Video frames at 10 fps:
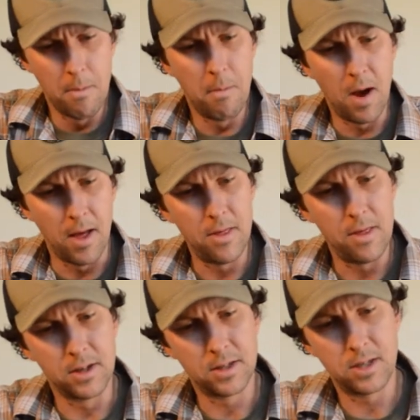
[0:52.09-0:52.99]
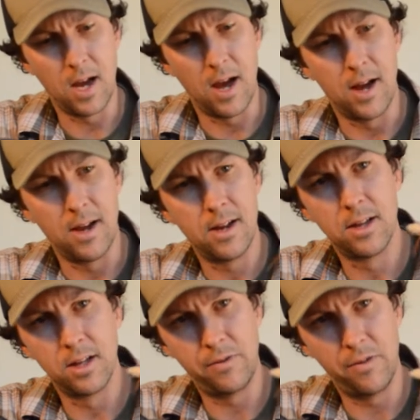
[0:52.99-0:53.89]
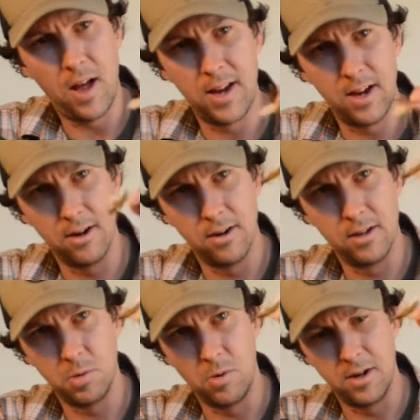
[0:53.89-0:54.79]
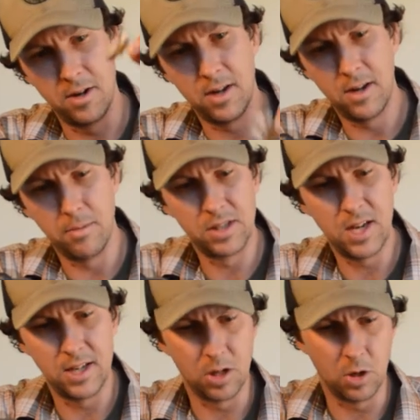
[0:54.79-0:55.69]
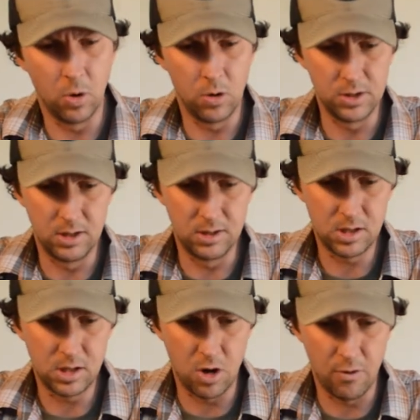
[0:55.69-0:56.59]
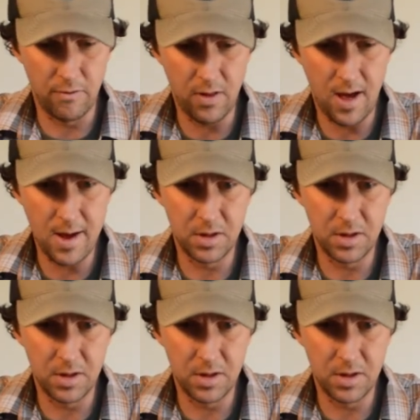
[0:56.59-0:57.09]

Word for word: But this, uh, this fly here, this one imitates a golden stone fly.